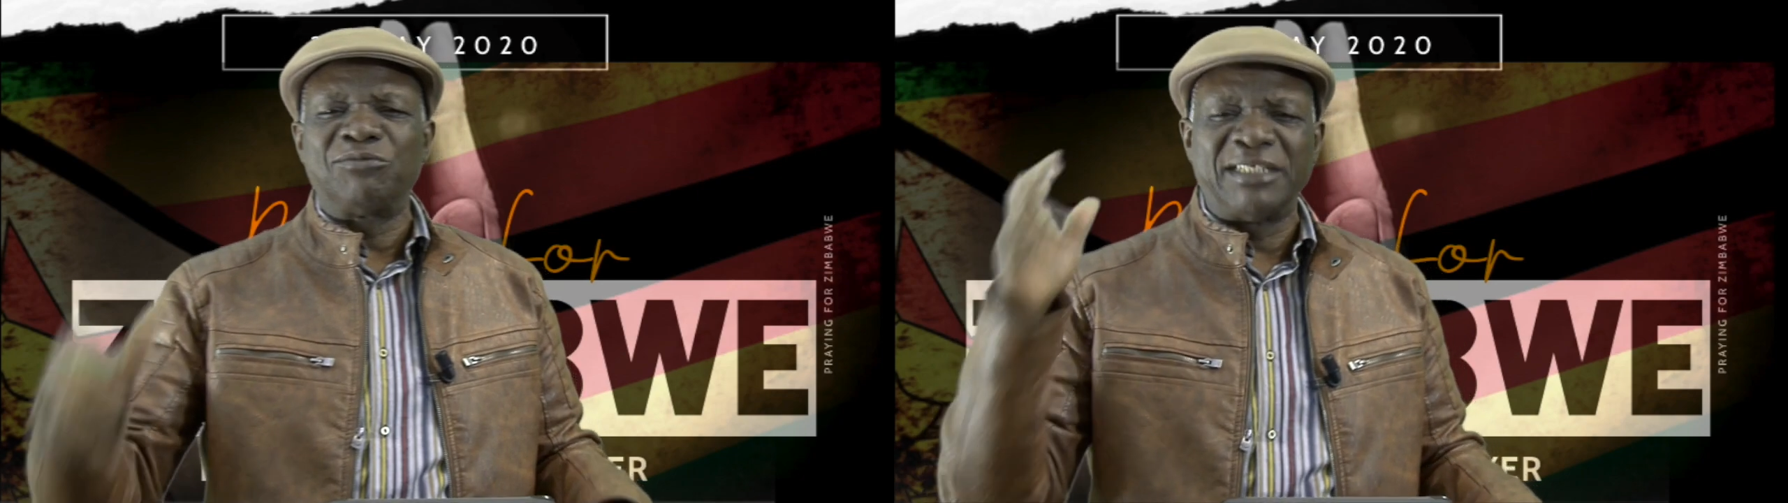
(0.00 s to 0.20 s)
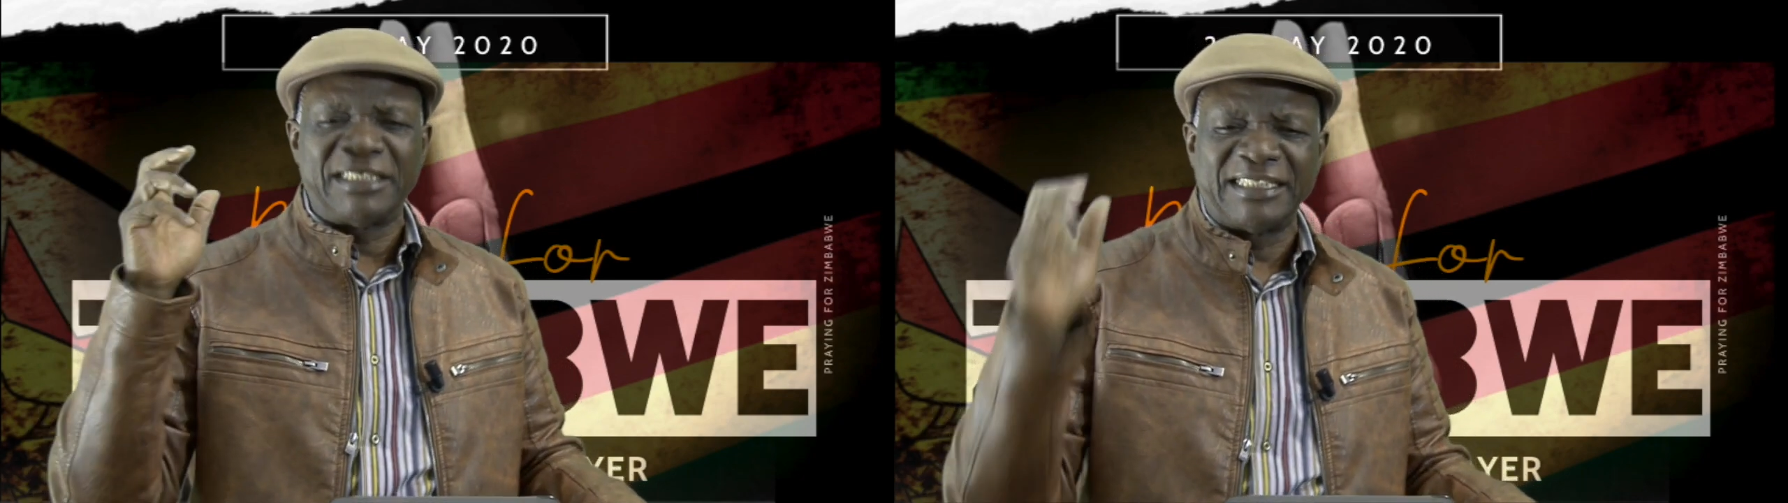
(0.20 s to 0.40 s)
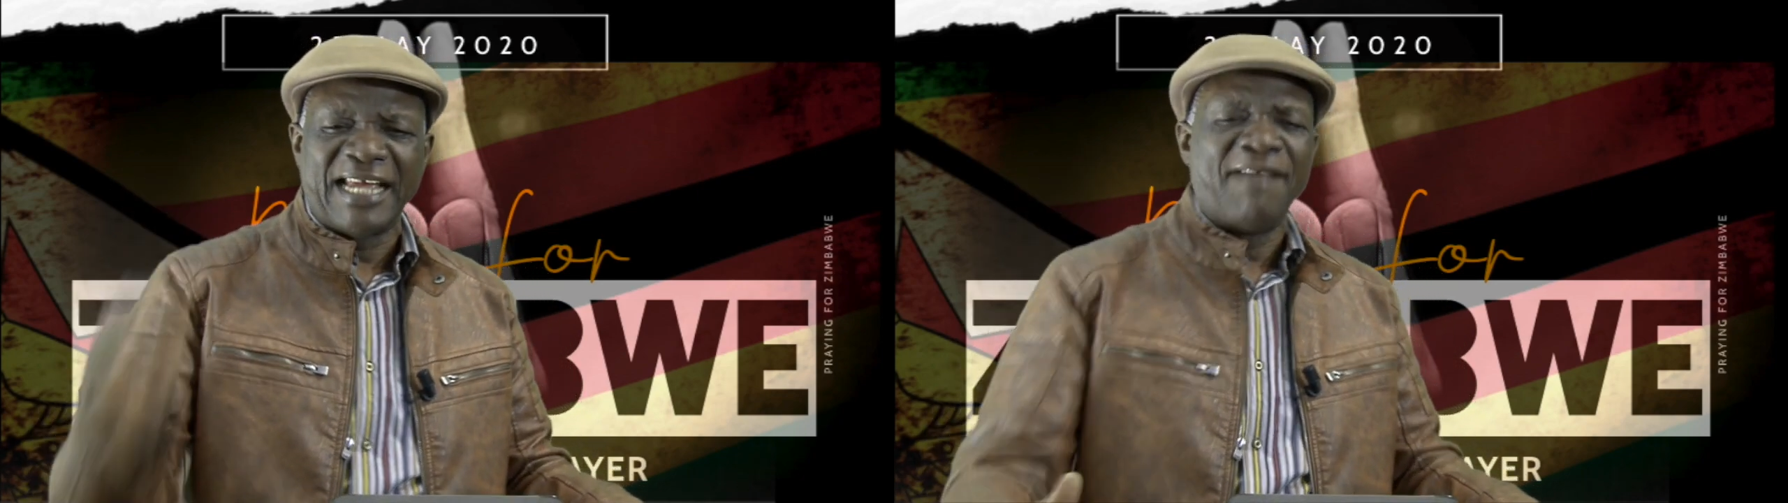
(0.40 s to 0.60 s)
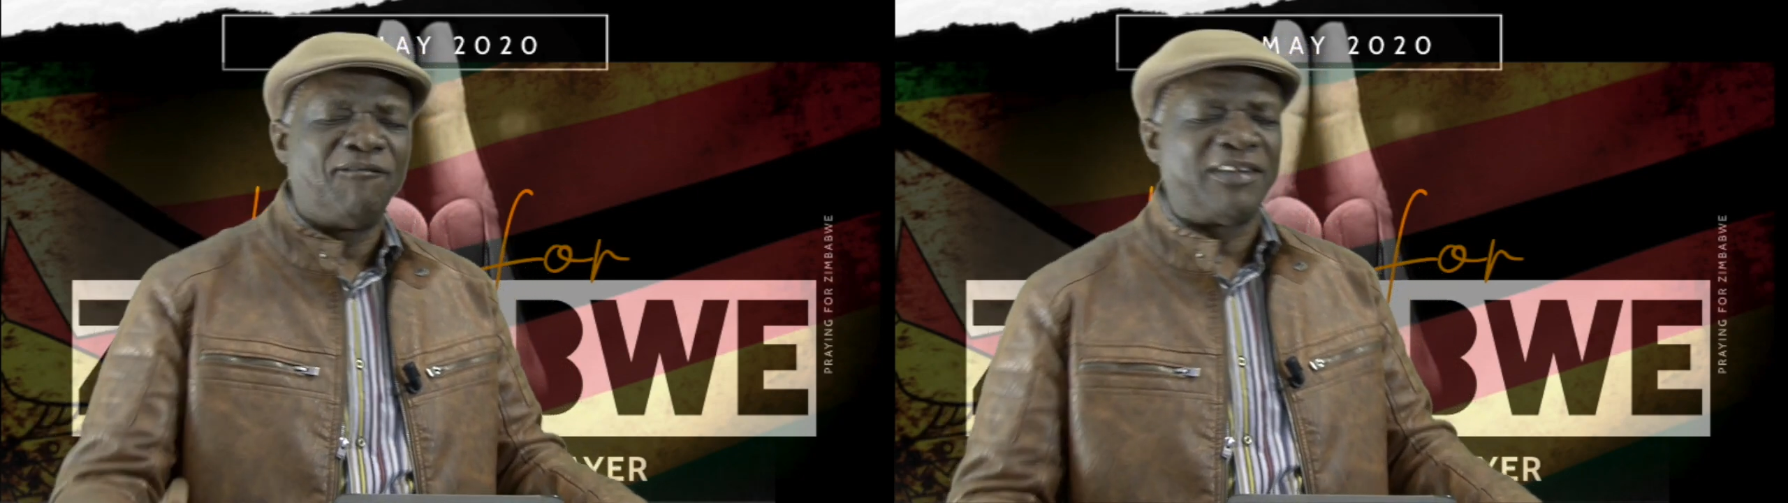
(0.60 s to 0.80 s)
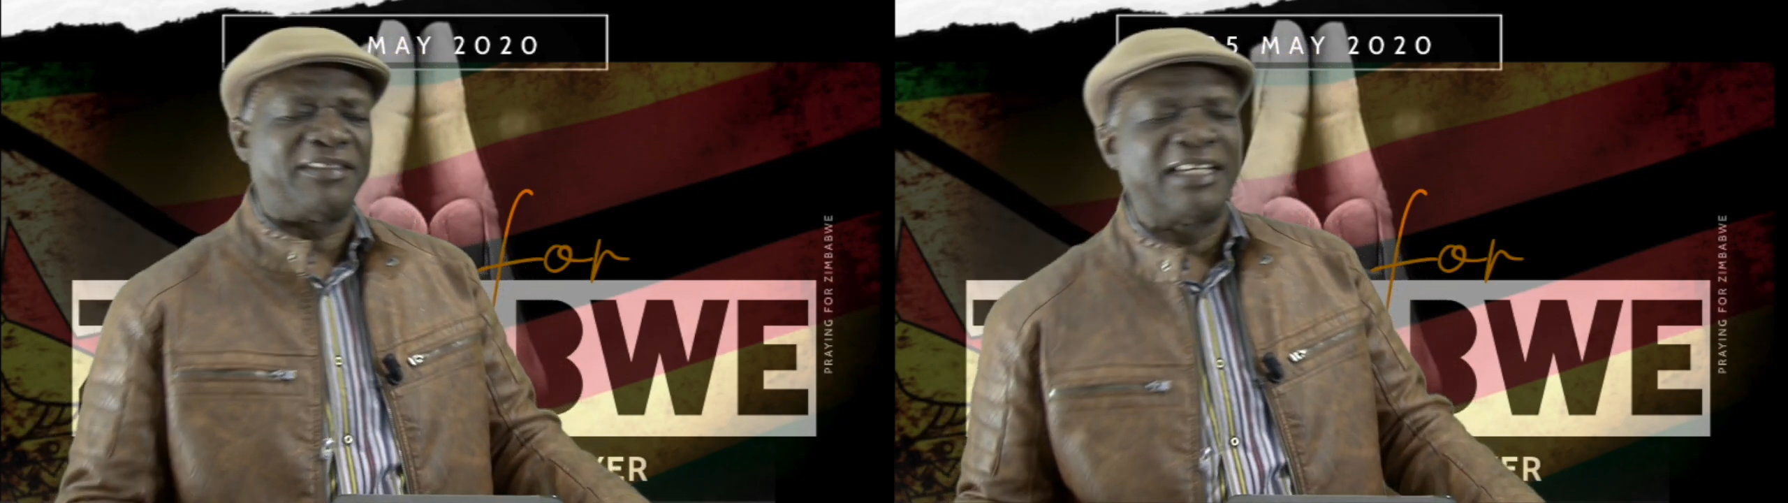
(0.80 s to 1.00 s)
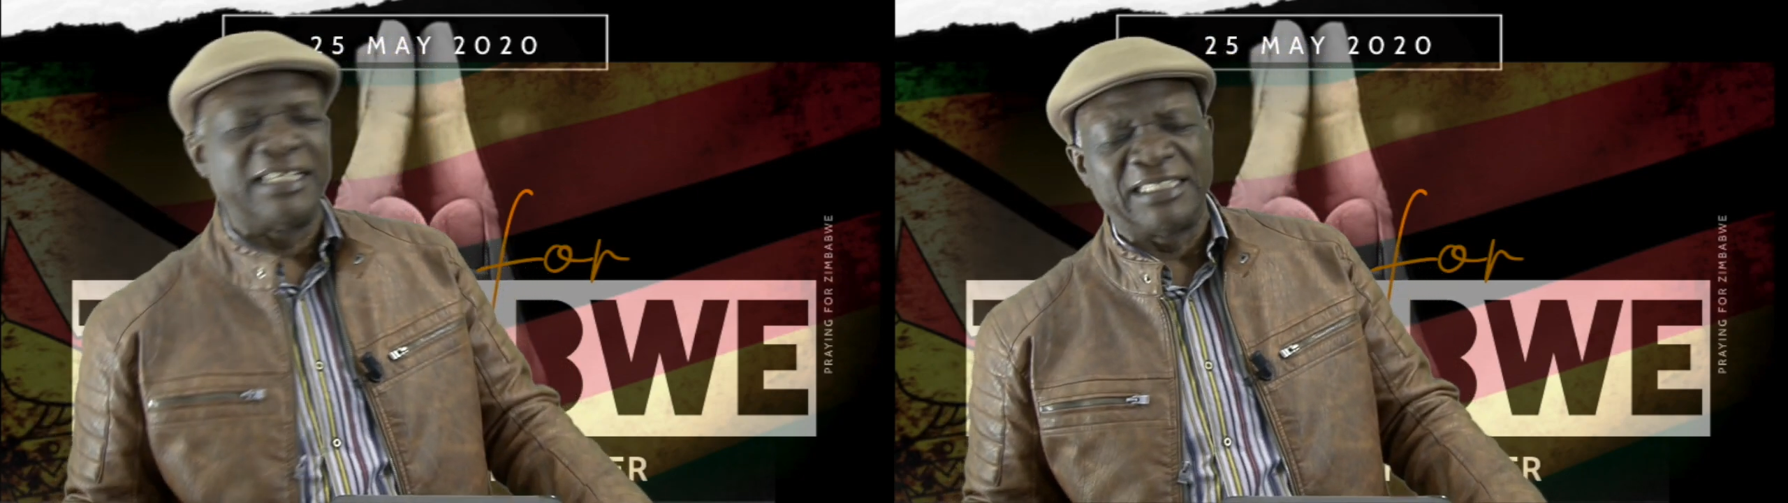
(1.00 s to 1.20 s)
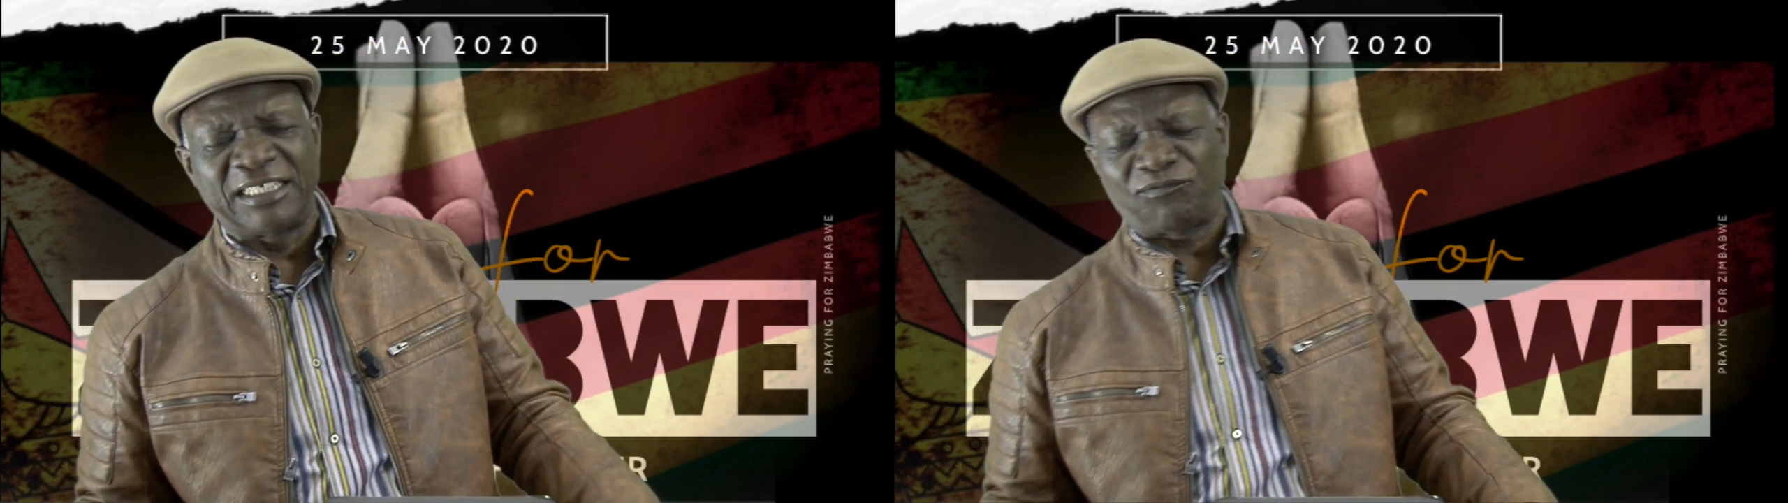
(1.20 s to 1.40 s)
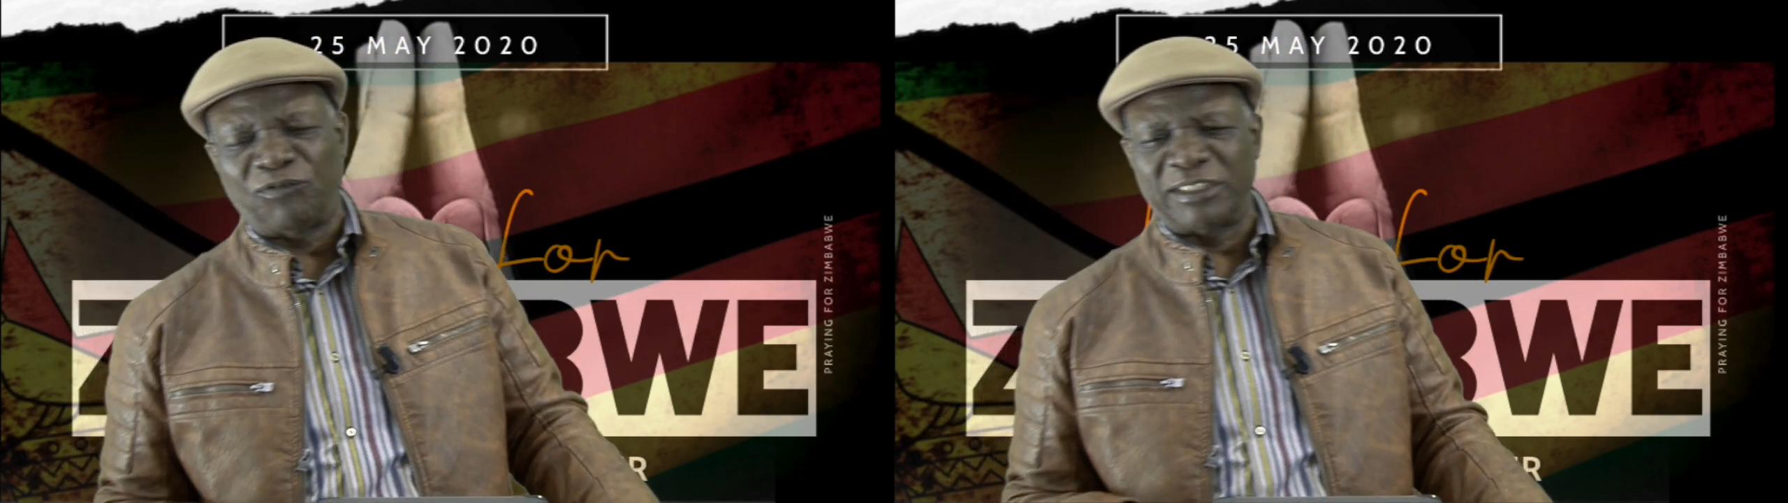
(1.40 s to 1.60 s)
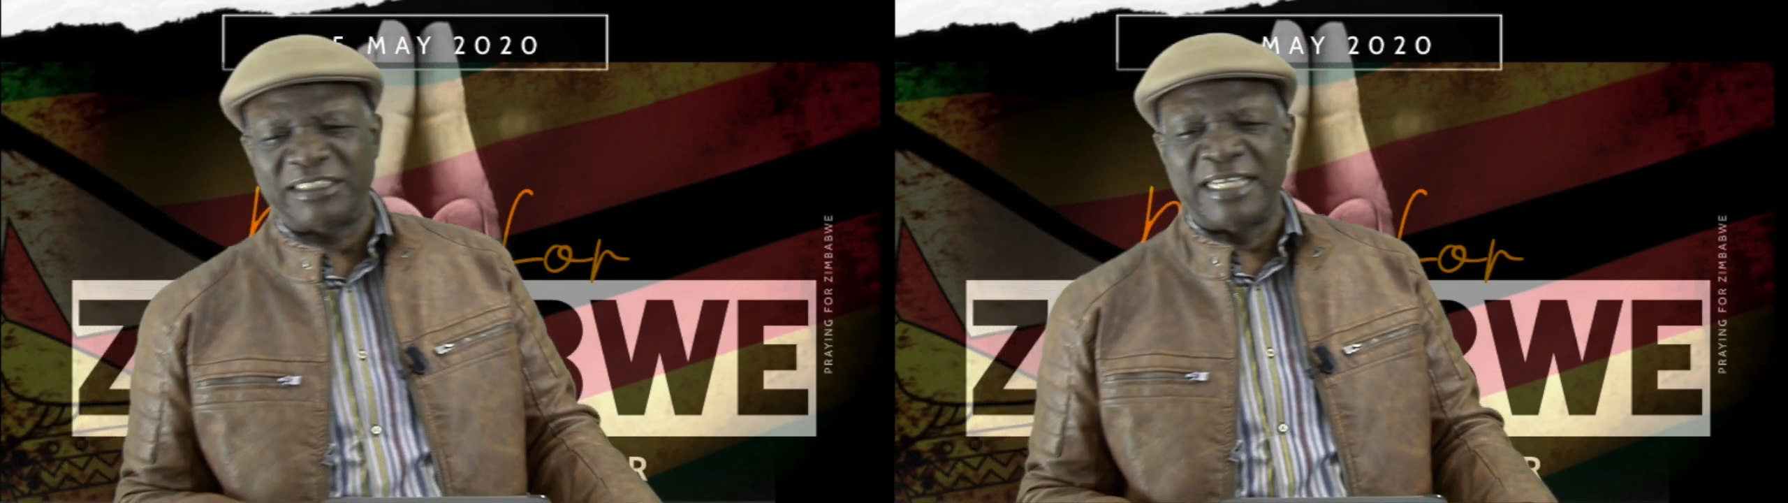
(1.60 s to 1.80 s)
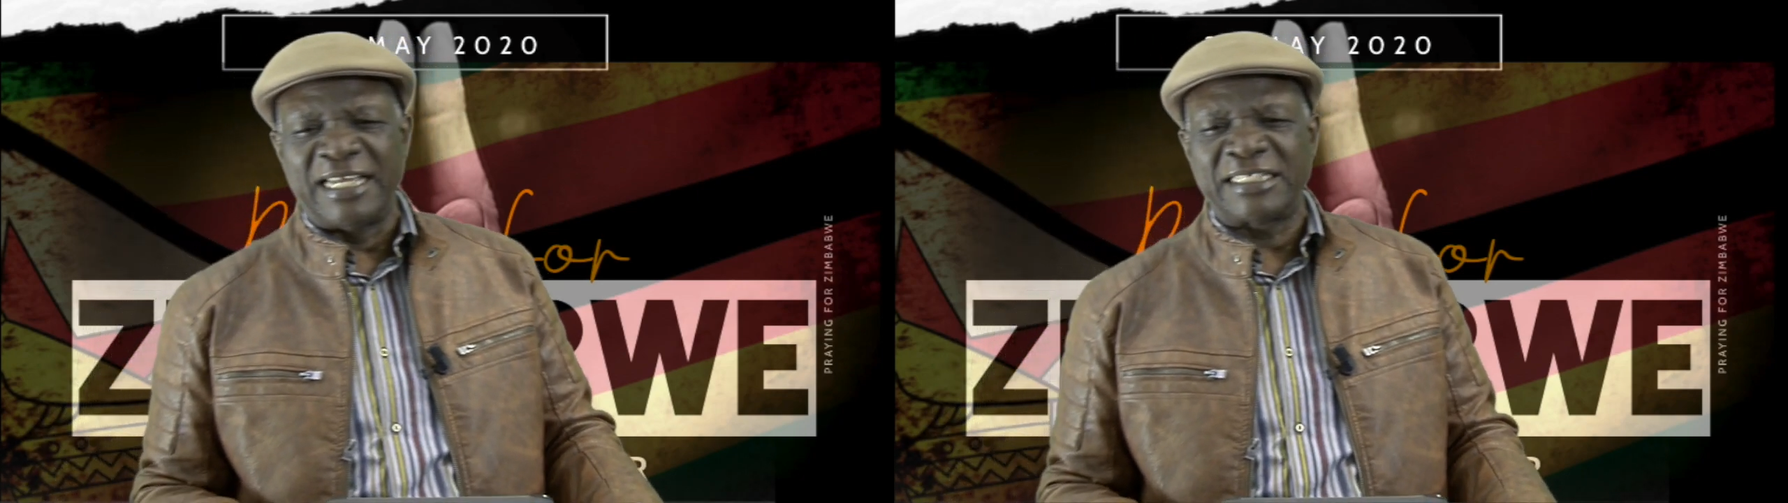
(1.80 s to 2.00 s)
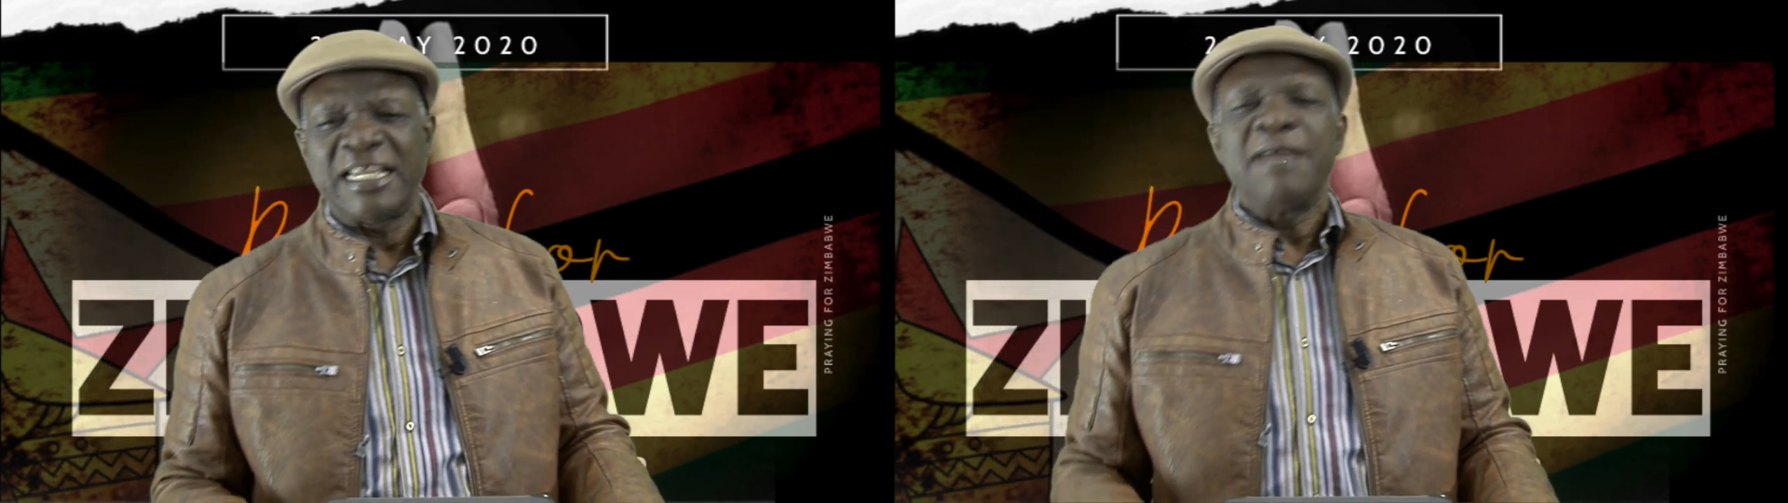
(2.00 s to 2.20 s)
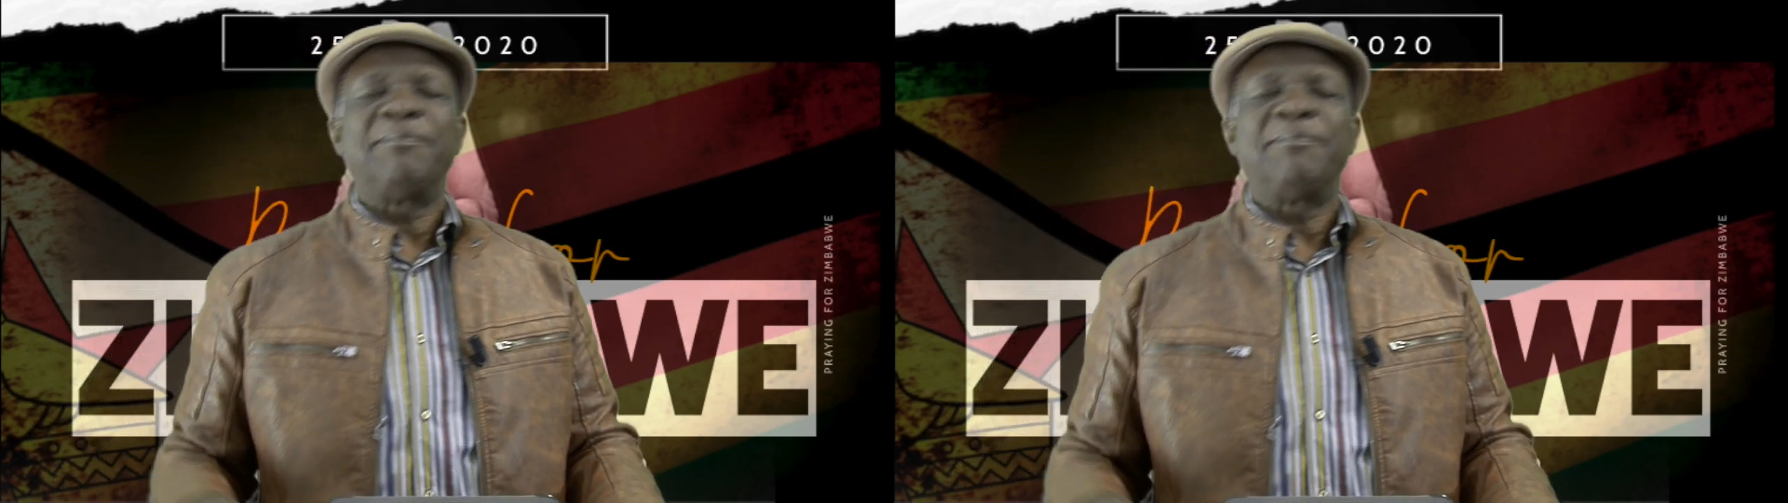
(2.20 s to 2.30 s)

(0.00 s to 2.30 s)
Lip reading: we did everything in these 40 years.